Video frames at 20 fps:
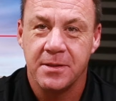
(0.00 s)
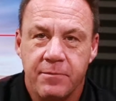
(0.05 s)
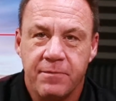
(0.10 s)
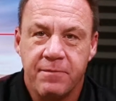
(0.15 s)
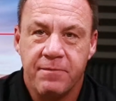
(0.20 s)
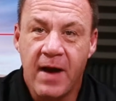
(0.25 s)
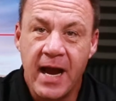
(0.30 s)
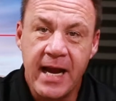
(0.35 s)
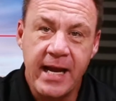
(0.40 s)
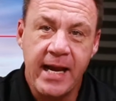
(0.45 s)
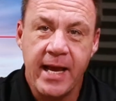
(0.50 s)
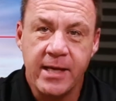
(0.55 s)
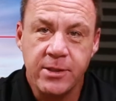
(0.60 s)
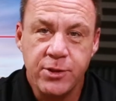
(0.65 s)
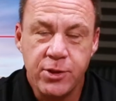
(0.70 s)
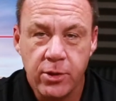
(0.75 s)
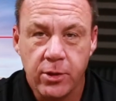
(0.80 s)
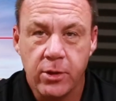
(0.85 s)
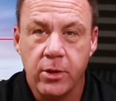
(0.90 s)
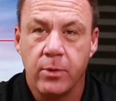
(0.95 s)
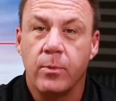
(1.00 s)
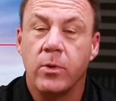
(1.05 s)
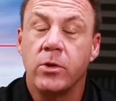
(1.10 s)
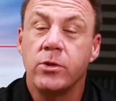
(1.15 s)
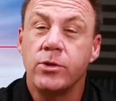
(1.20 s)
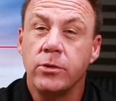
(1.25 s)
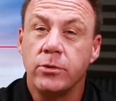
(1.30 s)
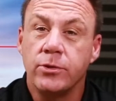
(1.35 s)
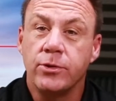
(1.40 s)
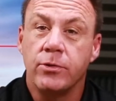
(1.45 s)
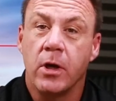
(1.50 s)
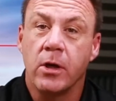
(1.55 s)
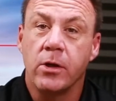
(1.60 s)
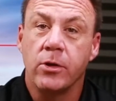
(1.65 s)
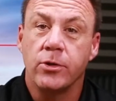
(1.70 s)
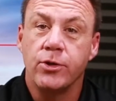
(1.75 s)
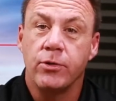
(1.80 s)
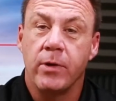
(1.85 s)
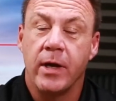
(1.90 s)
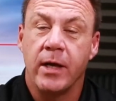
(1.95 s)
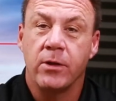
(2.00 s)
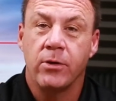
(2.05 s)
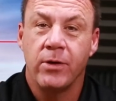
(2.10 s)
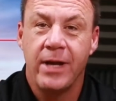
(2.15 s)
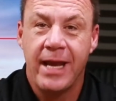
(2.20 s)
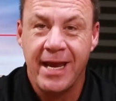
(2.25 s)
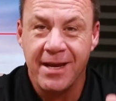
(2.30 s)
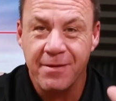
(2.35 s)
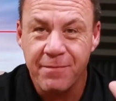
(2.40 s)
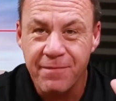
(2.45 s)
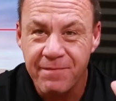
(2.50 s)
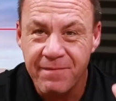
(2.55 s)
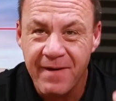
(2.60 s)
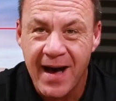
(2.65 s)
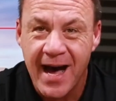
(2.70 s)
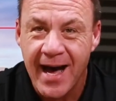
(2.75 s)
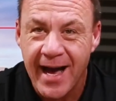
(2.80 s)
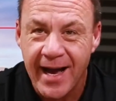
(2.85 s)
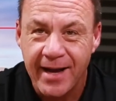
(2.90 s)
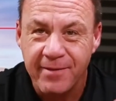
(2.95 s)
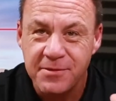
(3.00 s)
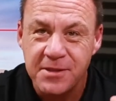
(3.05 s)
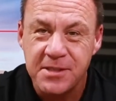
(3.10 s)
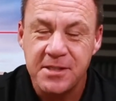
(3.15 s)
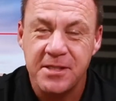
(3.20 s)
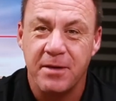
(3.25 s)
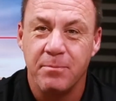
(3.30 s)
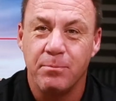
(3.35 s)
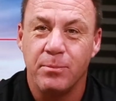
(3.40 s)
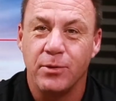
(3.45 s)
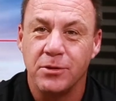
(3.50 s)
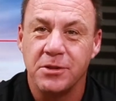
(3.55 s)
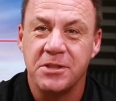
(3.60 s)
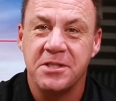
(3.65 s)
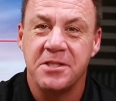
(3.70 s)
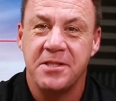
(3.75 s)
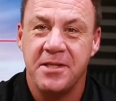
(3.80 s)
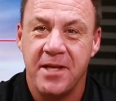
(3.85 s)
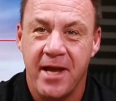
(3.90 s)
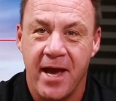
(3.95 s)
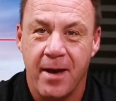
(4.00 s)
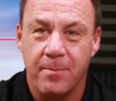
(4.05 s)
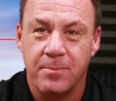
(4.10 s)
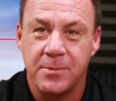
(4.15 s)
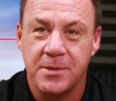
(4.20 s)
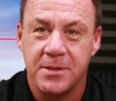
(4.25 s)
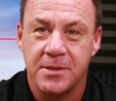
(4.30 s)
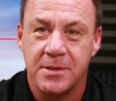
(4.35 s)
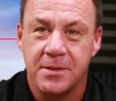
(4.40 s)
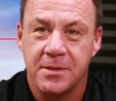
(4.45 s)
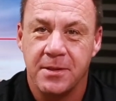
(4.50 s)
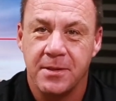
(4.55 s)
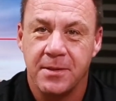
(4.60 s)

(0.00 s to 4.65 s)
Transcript: Finance your commercial truck or trailer in 5 simple steps.